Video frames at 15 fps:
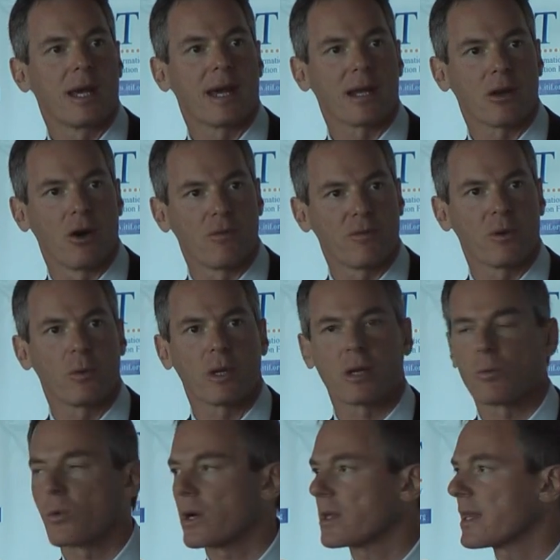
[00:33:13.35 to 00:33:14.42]
And hopefully we
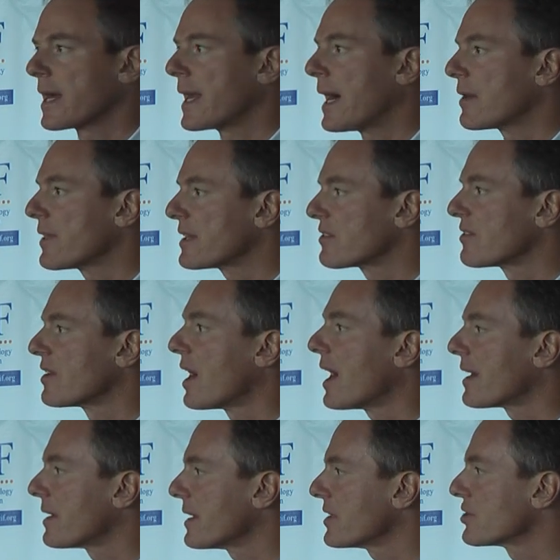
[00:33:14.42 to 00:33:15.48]
can work that out. That's
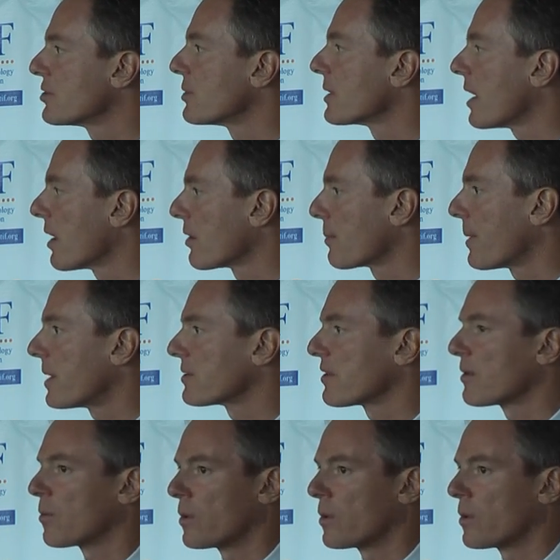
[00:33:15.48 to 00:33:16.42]
not an issue in other parts of